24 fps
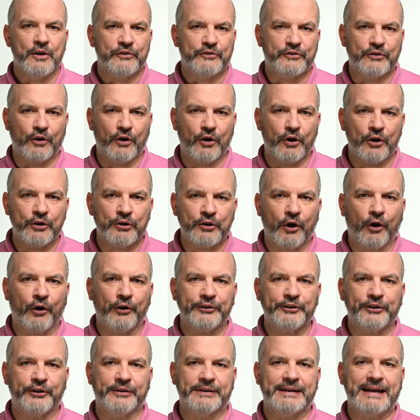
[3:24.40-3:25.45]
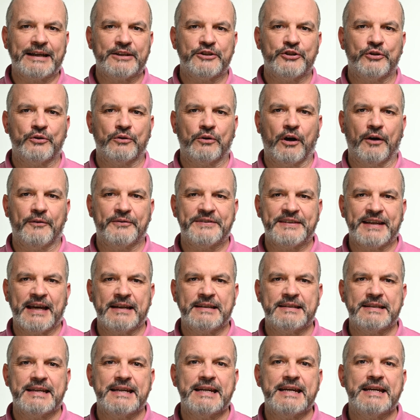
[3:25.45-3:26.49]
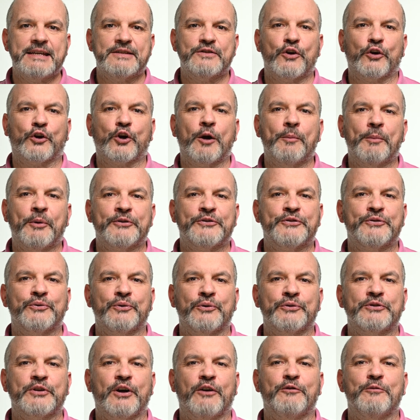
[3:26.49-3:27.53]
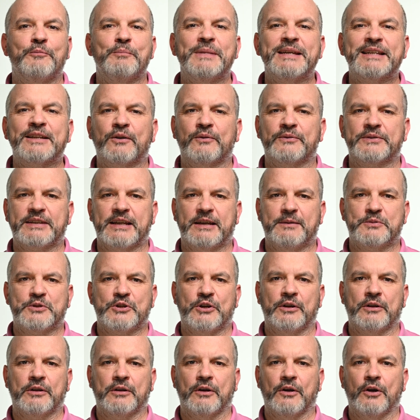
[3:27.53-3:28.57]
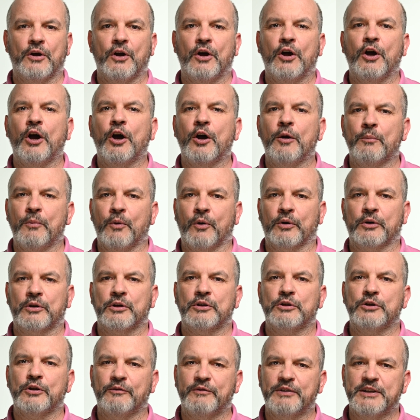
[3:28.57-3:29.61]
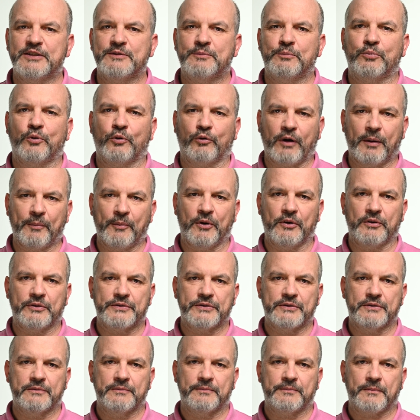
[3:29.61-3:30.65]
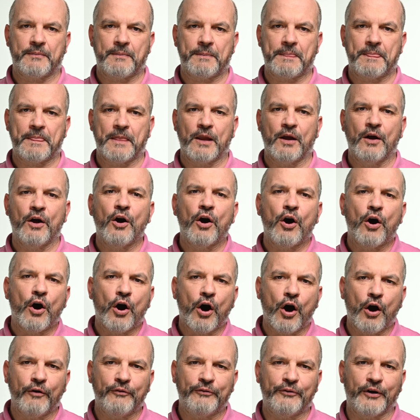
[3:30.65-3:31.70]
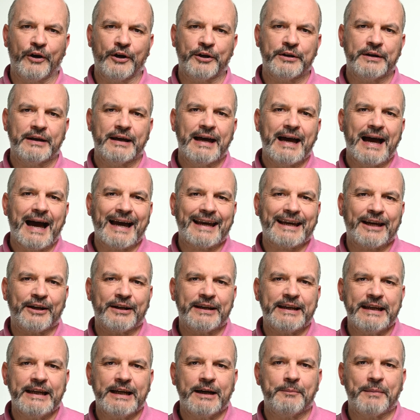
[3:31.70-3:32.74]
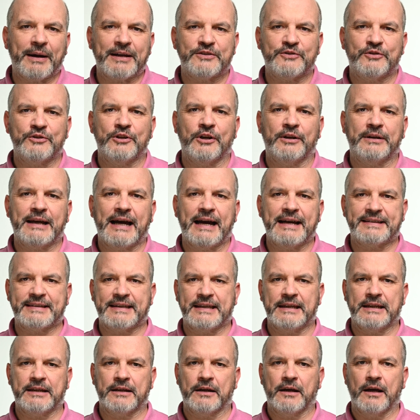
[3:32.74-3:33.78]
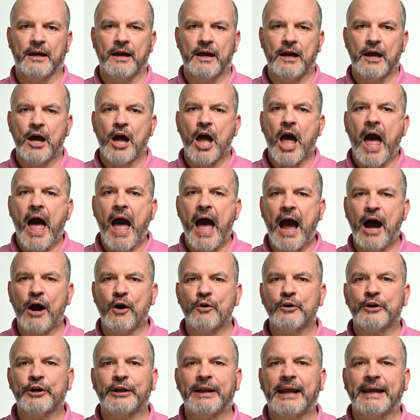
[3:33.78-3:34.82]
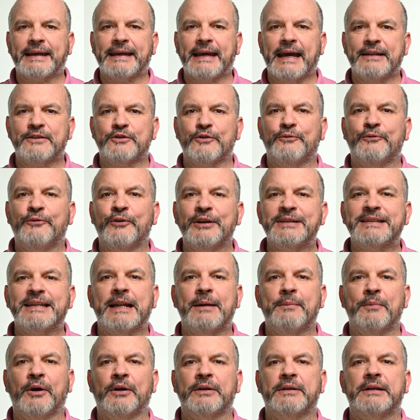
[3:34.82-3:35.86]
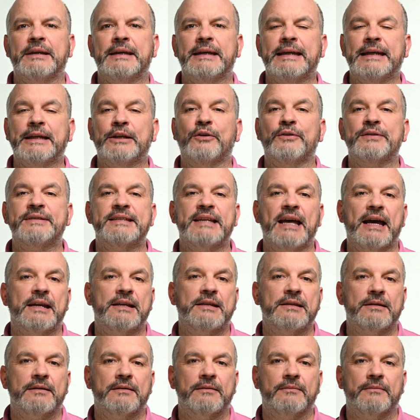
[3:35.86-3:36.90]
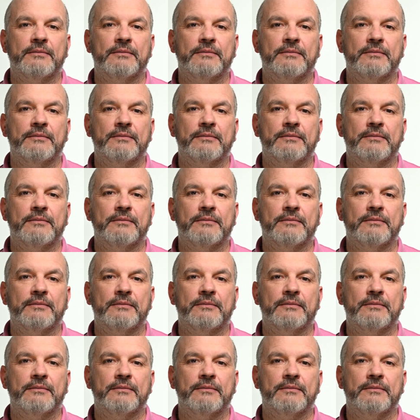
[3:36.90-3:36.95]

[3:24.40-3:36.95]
The unordered nature of set is a common source of misconception among novice programmers. Often, I can hear my students asking, how can I get the first element in a set?